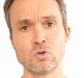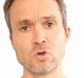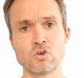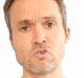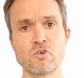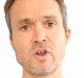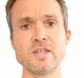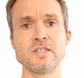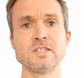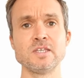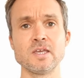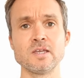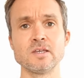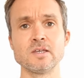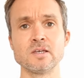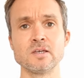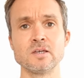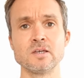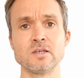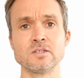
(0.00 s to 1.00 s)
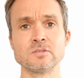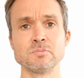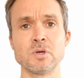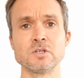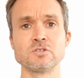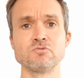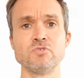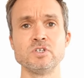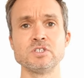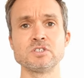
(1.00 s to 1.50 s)
creating as
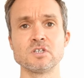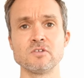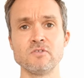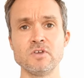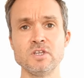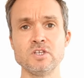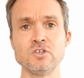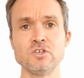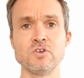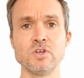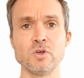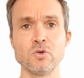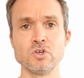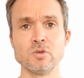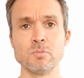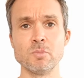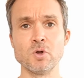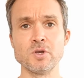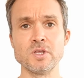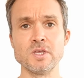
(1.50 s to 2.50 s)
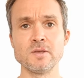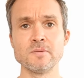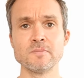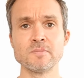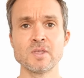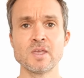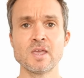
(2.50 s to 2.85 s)
much risk of injury on your body,